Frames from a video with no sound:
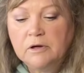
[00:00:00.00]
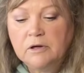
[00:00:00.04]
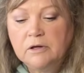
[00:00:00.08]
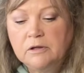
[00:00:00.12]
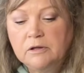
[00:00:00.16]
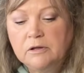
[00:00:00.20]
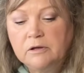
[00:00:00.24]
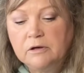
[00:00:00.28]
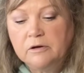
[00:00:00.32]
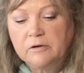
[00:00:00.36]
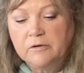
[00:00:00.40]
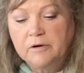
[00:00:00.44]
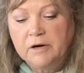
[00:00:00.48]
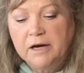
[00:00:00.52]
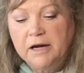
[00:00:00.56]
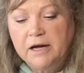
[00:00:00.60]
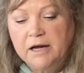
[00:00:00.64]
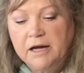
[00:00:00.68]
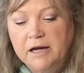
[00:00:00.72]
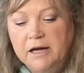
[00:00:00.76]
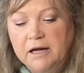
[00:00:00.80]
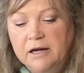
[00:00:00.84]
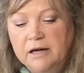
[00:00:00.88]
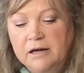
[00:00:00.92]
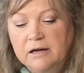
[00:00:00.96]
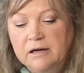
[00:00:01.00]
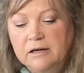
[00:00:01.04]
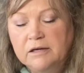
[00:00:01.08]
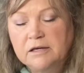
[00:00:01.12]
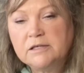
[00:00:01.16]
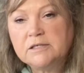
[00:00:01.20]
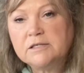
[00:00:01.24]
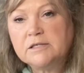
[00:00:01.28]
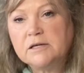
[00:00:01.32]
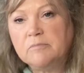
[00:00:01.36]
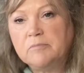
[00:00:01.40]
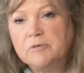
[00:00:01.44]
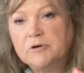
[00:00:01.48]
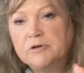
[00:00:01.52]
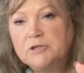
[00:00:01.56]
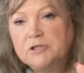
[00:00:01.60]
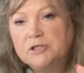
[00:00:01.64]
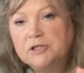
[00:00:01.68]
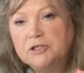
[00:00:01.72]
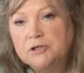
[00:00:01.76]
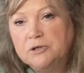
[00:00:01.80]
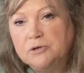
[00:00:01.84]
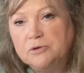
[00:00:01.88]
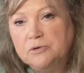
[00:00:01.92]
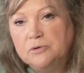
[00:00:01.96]
The gray is number
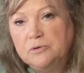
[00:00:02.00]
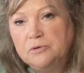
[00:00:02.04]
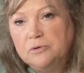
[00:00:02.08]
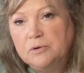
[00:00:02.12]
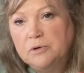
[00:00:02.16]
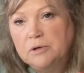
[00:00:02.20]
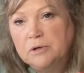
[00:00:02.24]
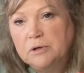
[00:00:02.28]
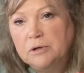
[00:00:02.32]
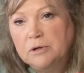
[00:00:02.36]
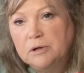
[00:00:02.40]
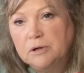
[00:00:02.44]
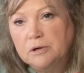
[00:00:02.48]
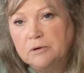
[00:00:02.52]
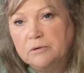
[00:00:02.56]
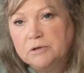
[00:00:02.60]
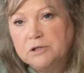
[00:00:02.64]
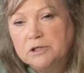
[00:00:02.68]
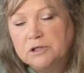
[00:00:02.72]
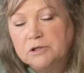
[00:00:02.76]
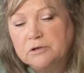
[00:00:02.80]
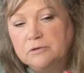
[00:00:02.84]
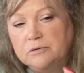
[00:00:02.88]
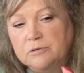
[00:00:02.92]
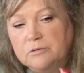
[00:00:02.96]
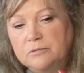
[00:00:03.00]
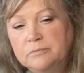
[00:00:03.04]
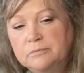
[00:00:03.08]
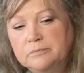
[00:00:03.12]
202.